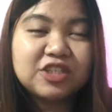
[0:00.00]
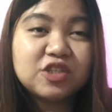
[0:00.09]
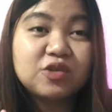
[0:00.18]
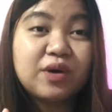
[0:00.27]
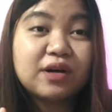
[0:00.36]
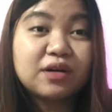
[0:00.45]

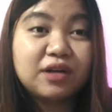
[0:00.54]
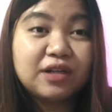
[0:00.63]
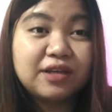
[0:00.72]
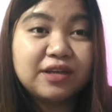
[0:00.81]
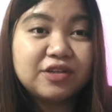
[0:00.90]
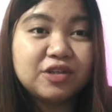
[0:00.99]
just to
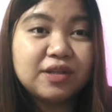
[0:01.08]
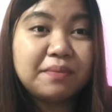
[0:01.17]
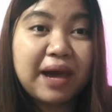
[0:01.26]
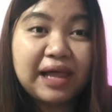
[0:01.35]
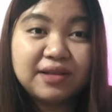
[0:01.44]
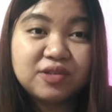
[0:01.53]
acknowledge the
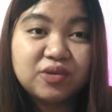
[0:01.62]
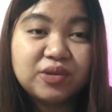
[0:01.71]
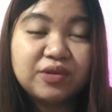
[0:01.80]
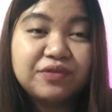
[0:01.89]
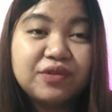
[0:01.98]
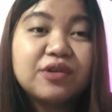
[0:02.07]
milestone
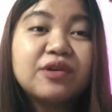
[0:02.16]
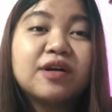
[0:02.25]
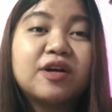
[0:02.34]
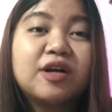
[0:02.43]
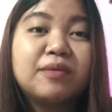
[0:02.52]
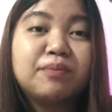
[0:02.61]
of their
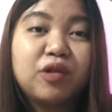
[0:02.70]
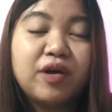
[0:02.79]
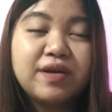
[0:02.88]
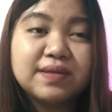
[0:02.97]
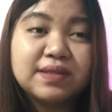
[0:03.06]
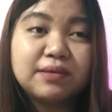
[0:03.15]

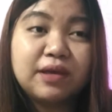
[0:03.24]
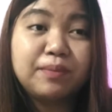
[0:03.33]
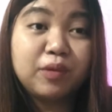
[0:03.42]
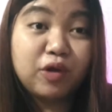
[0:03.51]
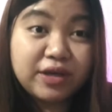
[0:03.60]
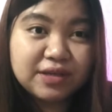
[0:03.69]
employees.
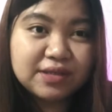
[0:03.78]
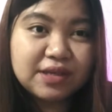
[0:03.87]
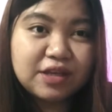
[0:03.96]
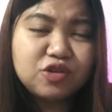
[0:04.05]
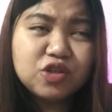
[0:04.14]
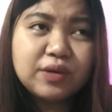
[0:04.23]

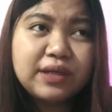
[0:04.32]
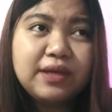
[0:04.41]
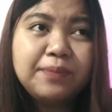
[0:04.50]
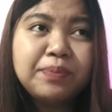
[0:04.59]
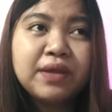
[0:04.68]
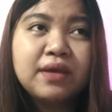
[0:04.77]
And
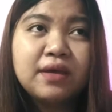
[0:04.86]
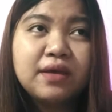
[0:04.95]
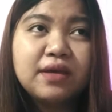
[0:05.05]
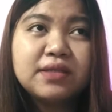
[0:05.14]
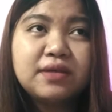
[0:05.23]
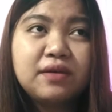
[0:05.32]
usually
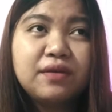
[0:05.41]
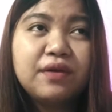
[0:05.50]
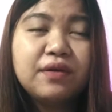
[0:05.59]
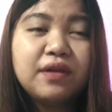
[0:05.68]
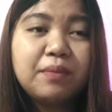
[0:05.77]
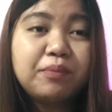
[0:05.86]
it's
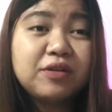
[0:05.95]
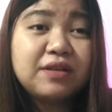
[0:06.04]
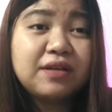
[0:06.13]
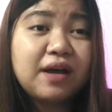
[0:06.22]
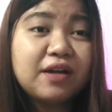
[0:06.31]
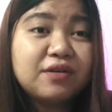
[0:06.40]
either they put
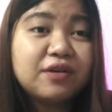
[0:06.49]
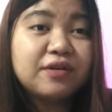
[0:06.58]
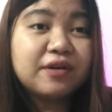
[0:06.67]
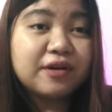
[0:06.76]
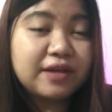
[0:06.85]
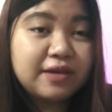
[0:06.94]
it under
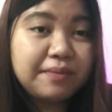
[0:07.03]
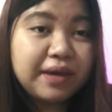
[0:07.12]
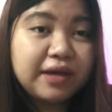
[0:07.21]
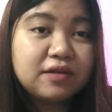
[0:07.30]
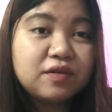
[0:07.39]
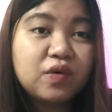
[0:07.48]
their
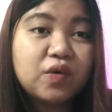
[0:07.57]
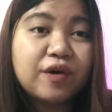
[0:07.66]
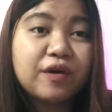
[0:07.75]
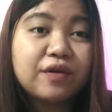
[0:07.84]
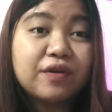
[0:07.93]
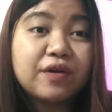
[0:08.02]
email
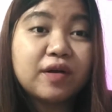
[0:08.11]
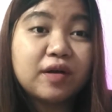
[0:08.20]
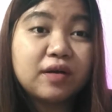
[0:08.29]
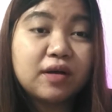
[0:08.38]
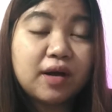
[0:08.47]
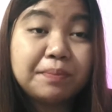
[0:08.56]
or their
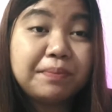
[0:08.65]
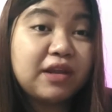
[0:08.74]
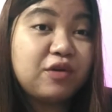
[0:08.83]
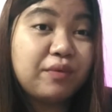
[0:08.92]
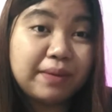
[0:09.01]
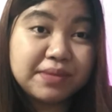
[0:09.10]

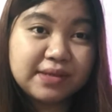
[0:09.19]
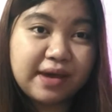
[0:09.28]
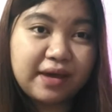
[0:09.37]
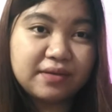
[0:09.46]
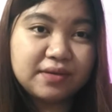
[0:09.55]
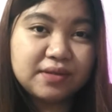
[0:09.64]
company
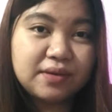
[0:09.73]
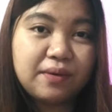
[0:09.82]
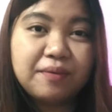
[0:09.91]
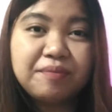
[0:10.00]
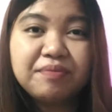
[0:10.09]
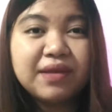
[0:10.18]
website.
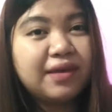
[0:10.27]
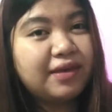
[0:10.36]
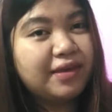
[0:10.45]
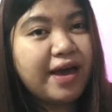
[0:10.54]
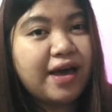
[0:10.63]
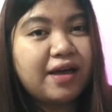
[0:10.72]
So
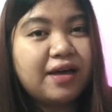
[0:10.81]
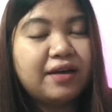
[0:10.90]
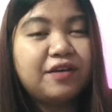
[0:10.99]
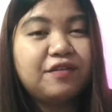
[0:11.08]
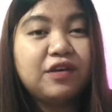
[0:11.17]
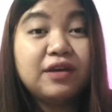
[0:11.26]
yeah,
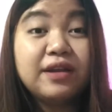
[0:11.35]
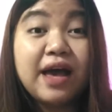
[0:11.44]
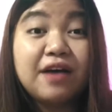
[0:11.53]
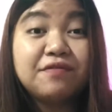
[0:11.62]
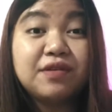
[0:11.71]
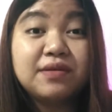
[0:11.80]
if you could
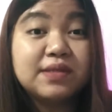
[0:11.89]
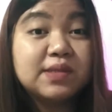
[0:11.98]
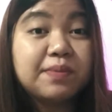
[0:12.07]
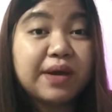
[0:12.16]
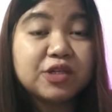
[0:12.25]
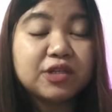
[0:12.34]
have these
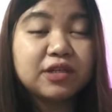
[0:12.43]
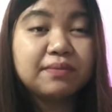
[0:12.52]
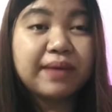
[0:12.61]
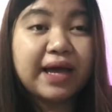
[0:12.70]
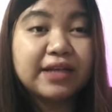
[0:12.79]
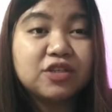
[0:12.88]
special
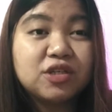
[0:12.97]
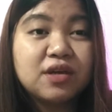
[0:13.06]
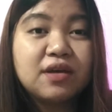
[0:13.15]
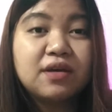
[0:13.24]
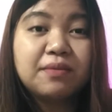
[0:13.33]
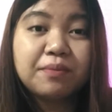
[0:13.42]
badge
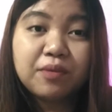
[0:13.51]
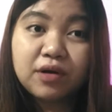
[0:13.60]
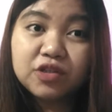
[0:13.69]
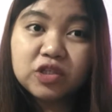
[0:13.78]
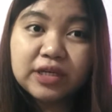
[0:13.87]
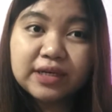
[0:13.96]

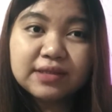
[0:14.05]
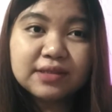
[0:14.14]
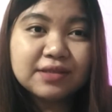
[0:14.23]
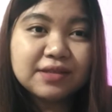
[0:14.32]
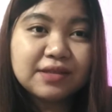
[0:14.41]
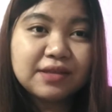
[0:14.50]

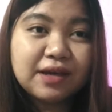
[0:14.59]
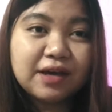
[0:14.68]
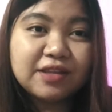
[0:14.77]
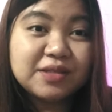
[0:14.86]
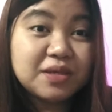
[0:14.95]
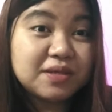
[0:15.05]
projects,
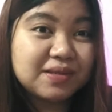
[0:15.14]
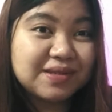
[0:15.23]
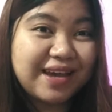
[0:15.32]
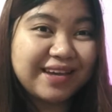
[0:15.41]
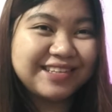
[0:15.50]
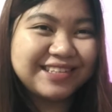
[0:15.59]
this is a
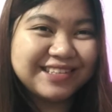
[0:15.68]
sign